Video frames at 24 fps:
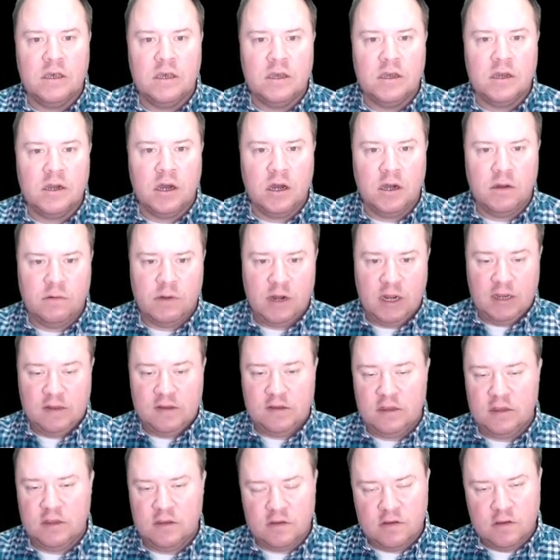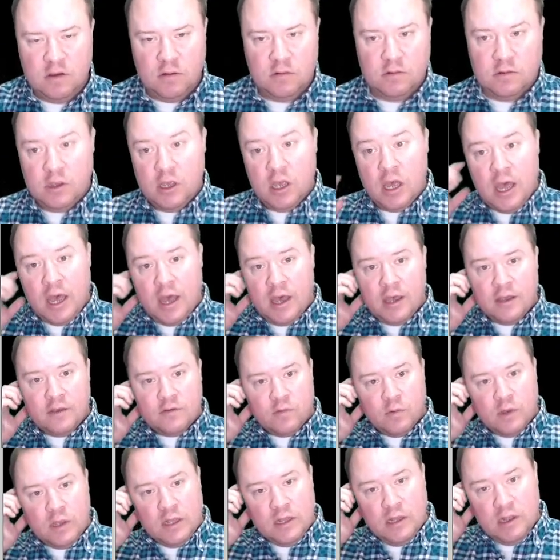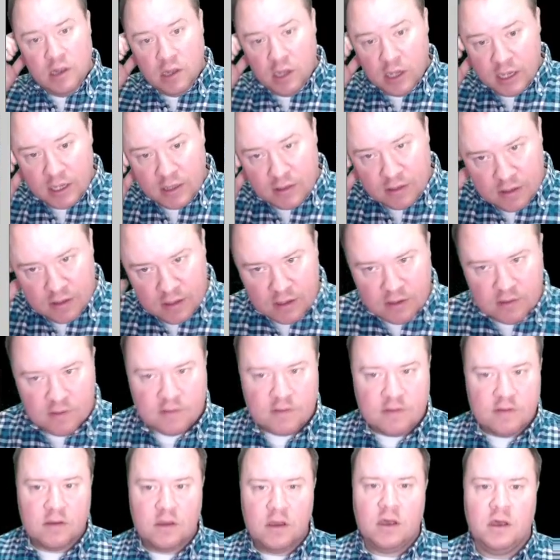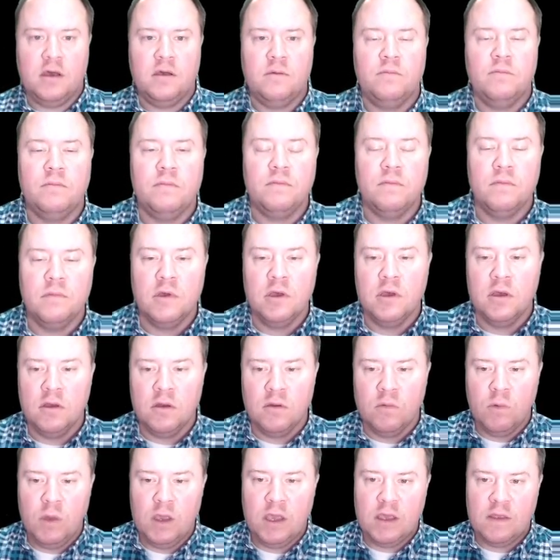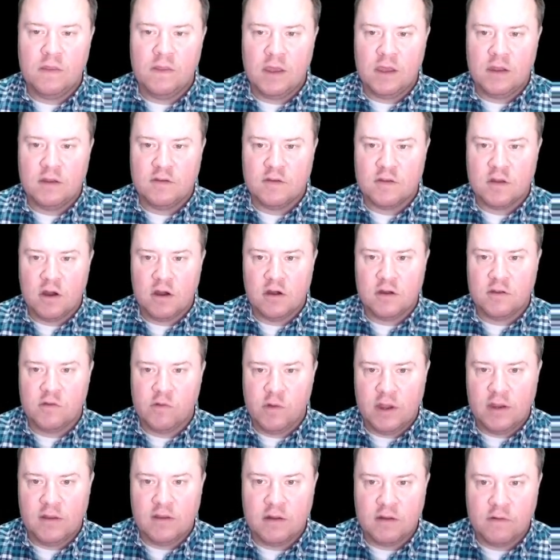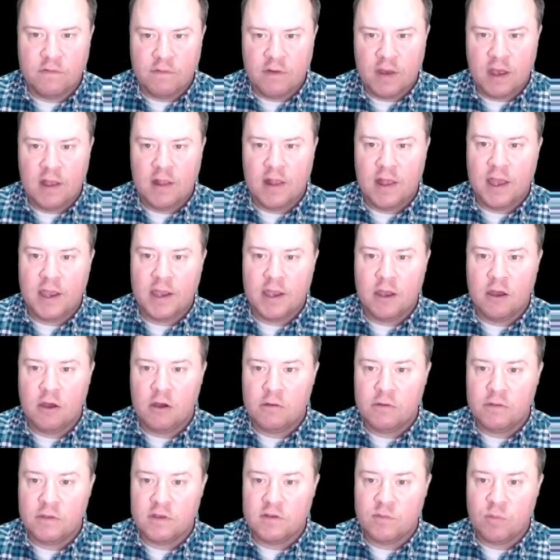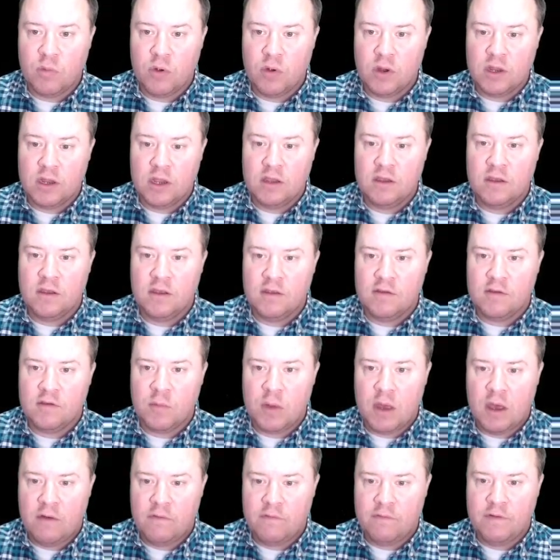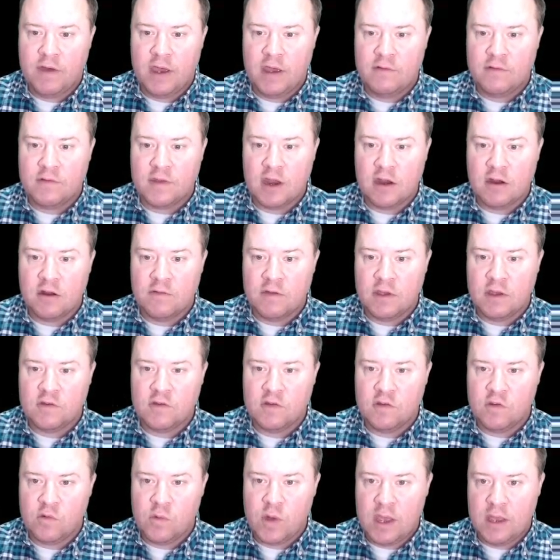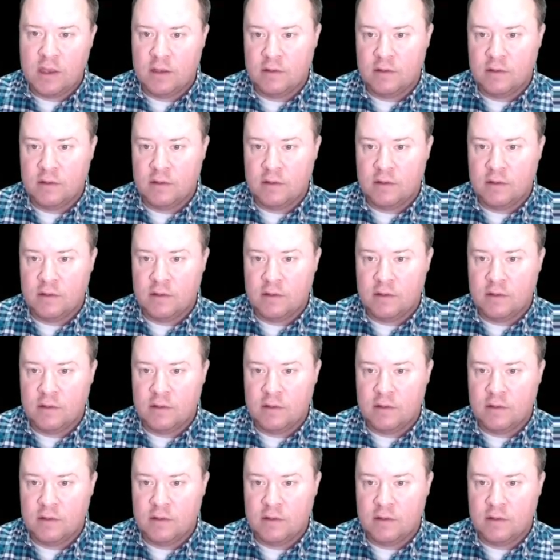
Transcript: All right. So as we look at these, we can then start to identify like, oh, this point is about 5 standard deviations away,